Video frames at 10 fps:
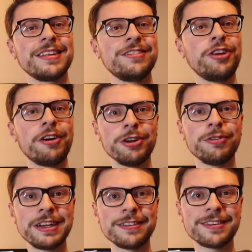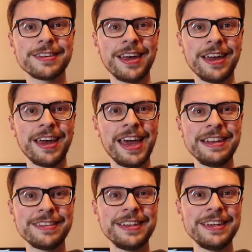jerry-rigged
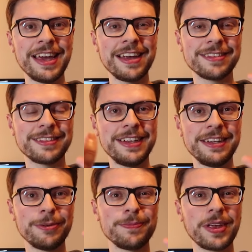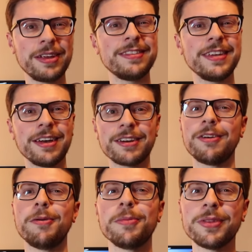AT, ST, AT, I can't
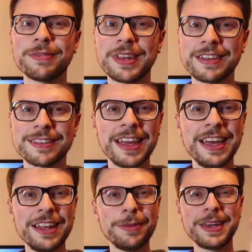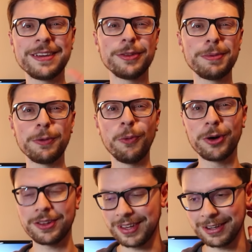remember the things, the big
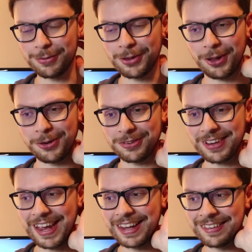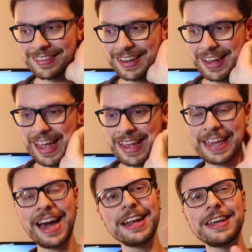walker thing from the clones, and it
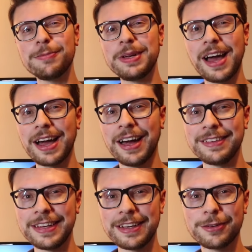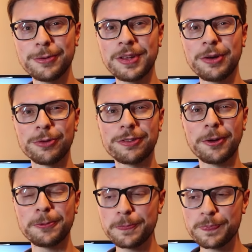kind of gave me that idea to them. And
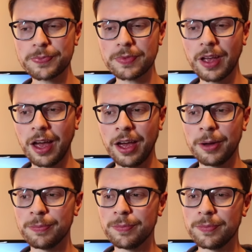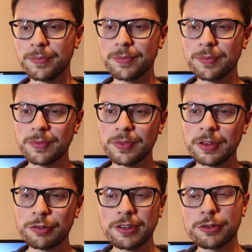also
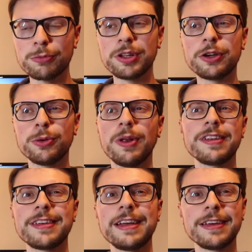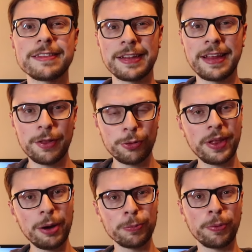they just had some really cool aesthetics, and I thought
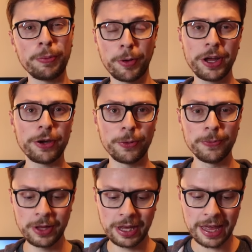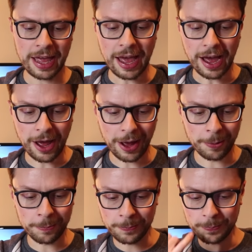that would be pretty cool.
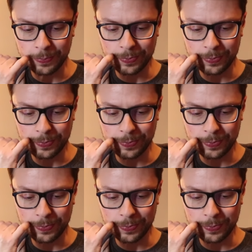I